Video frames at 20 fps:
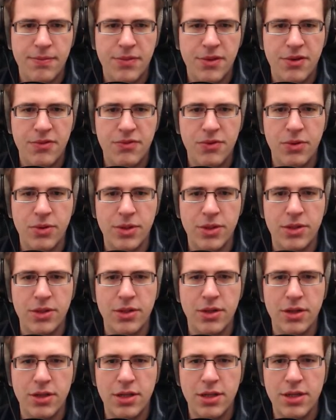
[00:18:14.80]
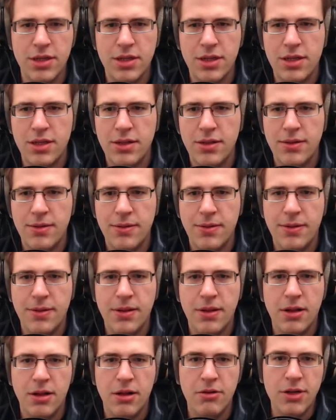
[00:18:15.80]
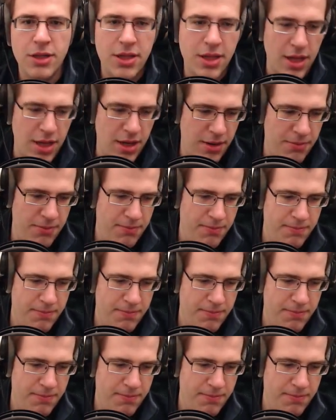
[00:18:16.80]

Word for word: Of course not. Alright then.